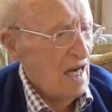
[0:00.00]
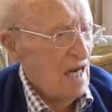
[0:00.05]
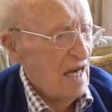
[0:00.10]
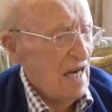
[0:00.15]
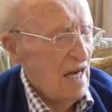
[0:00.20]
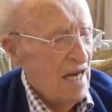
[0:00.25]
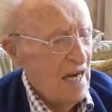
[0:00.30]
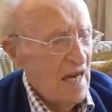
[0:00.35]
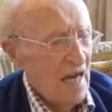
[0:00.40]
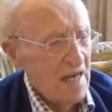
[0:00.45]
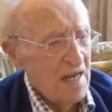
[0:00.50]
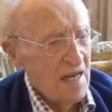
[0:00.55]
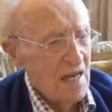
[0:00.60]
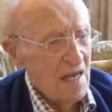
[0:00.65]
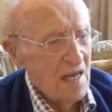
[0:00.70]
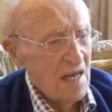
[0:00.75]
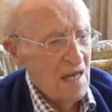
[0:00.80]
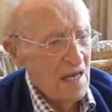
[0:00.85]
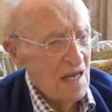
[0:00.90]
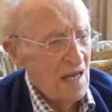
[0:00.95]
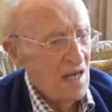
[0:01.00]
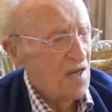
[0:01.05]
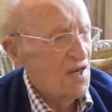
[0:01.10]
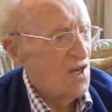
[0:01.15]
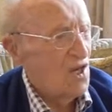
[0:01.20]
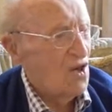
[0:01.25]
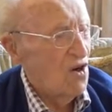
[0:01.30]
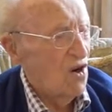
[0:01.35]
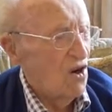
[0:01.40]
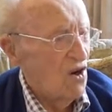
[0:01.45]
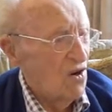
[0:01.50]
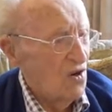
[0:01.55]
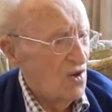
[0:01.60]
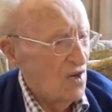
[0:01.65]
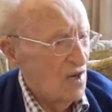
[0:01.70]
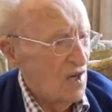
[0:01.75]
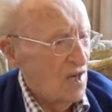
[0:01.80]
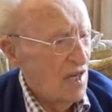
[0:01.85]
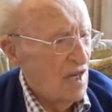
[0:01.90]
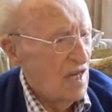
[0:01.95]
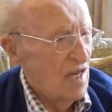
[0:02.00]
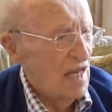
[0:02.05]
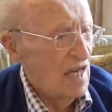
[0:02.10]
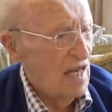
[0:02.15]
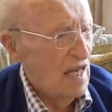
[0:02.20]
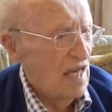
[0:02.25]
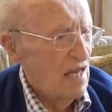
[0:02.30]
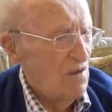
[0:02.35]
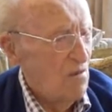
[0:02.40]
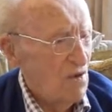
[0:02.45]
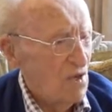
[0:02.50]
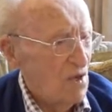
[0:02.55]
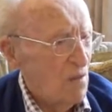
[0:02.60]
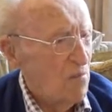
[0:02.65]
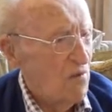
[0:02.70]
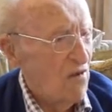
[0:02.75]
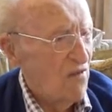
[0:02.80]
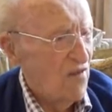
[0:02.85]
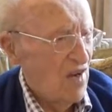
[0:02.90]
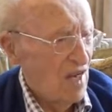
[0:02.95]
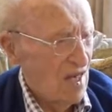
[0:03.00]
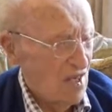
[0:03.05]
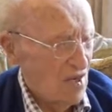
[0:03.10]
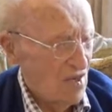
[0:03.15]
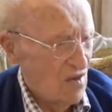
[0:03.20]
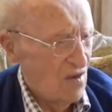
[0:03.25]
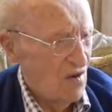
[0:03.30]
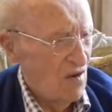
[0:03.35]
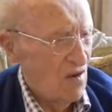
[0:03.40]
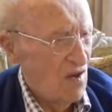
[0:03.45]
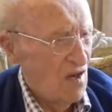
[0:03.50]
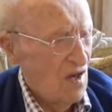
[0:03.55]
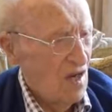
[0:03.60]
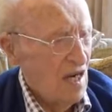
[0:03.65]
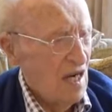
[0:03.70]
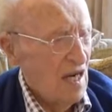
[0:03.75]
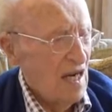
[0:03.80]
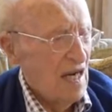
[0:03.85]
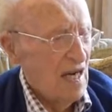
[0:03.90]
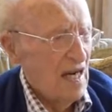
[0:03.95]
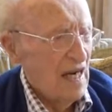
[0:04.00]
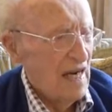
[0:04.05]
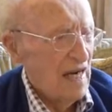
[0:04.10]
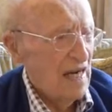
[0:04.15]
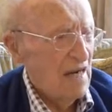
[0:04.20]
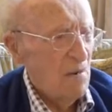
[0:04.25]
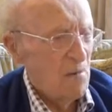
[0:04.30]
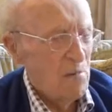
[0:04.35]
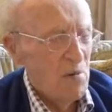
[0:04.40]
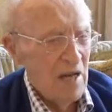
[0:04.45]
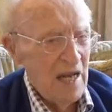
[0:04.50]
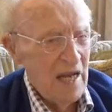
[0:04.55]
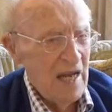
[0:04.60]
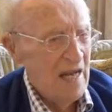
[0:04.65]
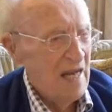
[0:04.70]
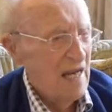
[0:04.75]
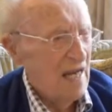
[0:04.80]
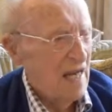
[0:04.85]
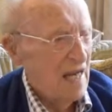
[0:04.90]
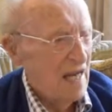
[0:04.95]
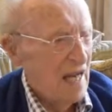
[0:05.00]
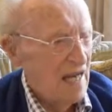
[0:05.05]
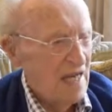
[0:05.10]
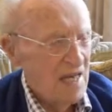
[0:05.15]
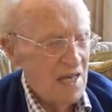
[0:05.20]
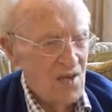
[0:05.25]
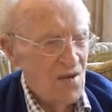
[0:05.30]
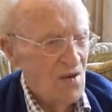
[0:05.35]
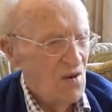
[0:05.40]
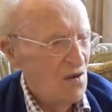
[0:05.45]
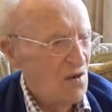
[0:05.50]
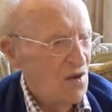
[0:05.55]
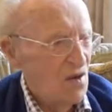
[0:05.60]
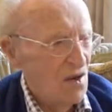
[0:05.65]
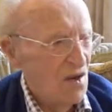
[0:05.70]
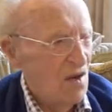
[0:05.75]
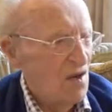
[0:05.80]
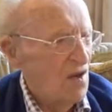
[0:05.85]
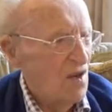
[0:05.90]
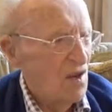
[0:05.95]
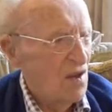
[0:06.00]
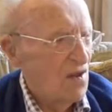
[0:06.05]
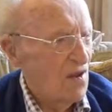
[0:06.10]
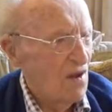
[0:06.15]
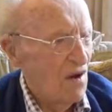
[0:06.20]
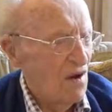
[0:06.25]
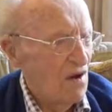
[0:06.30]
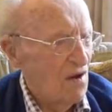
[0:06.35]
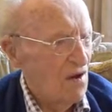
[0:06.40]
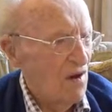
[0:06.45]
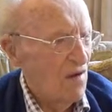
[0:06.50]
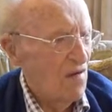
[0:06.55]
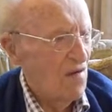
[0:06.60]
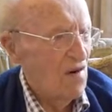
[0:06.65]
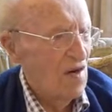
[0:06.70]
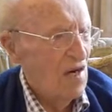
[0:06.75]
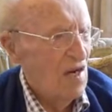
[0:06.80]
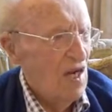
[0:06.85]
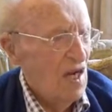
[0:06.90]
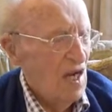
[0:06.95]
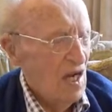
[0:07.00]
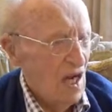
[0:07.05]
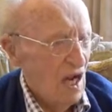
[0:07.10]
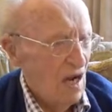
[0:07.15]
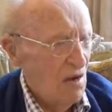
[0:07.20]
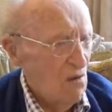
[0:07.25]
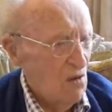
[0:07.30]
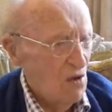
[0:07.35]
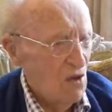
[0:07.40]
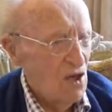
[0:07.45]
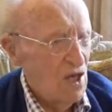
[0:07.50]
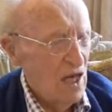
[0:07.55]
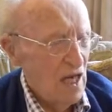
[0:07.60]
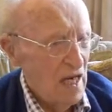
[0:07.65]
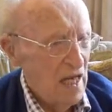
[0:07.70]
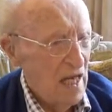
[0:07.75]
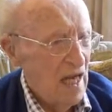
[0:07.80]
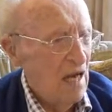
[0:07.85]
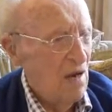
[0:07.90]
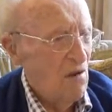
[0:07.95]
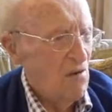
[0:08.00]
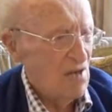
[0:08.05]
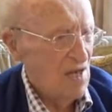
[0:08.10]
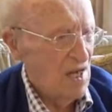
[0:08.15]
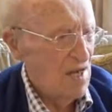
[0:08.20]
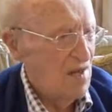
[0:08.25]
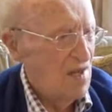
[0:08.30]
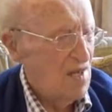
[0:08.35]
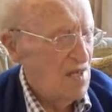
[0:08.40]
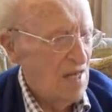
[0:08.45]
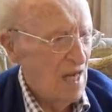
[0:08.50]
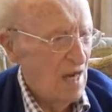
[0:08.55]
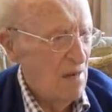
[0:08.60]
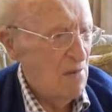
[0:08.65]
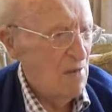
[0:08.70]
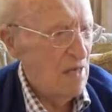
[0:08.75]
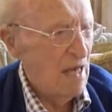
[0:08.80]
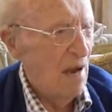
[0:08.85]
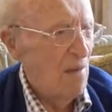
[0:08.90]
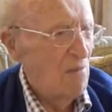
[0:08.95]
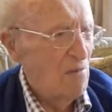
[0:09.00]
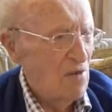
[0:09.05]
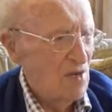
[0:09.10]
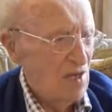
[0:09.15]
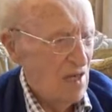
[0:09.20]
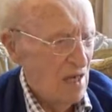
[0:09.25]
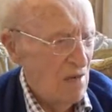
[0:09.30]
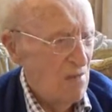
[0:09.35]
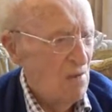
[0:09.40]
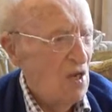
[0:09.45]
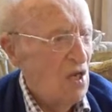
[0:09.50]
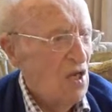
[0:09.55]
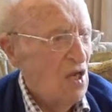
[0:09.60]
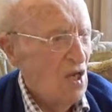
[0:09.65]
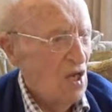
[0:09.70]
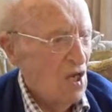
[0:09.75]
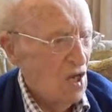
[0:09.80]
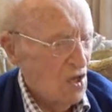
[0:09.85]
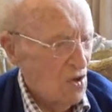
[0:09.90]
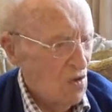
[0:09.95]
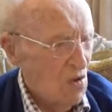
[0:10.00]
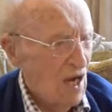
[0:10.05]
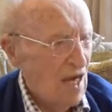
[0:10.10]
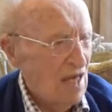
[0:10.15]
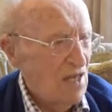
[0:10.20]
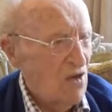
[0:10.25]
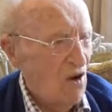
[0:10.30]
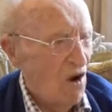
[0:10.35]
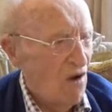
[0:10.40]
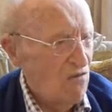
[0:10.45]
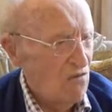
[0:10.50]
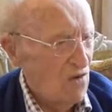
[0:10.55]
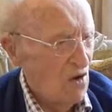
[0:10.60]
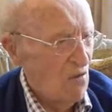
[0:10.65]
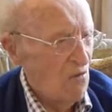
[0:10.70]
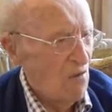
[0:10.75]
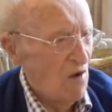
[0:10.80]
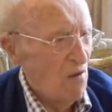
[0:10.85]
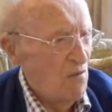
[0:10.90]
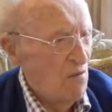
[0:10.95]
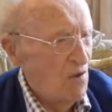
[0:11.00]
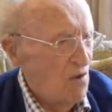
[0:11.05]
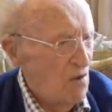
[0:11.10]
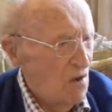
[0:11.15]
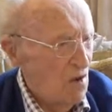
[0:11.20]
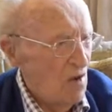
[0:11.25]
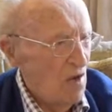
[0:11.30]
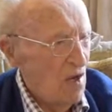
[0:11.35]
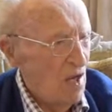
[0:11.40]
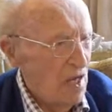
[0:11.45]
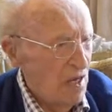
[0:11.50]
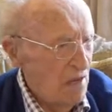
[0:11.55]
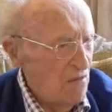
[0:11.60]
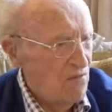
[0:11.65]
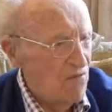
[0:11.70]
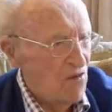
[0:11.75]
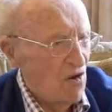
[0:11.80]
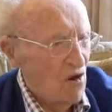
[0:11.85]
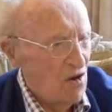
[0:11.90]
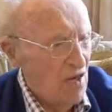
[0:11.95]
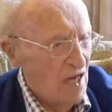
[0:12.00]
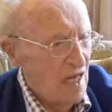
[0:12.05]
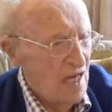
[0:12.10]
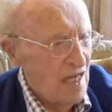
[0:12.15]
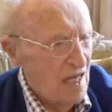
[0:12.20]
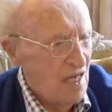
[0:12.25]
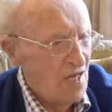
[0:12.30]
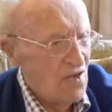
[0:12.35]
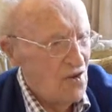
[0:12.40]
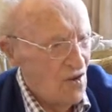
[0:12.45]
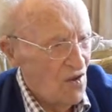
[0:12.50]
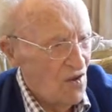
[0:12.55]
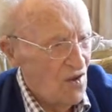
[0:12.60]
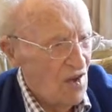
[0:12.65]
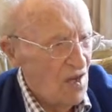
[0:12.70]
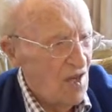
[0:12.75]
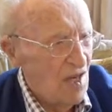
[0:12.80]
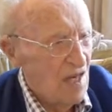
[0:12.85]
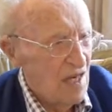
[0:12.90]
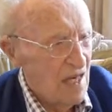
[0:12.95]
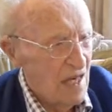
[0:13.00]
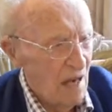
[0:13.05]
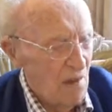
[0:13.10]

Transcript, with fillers: He had a, an accordion. He was a professional. He could play any tune you thought of. was luckily, I was in the same camp as him quite often when we were leapfrogging each other yeah.